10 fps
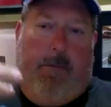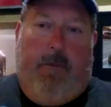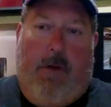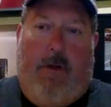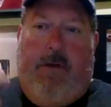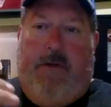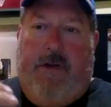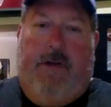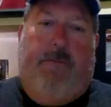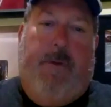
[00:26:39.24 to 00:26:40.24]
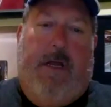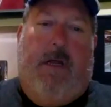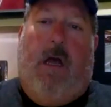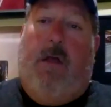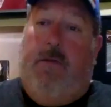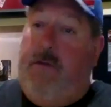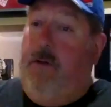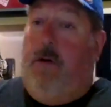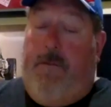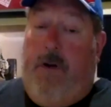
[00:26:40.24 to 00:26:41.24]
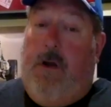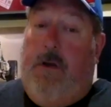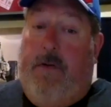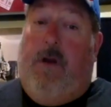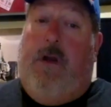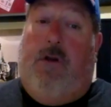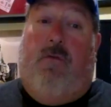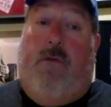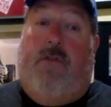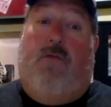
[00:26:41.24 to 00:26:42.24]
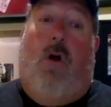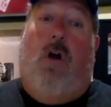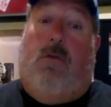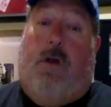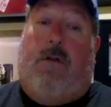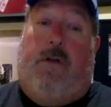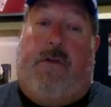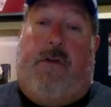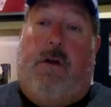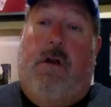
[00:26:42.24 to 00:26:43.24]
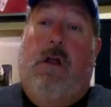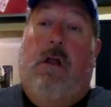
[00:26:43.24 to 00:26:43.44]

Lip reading: crowd isn't as big. It's still a very very strong crowd this year.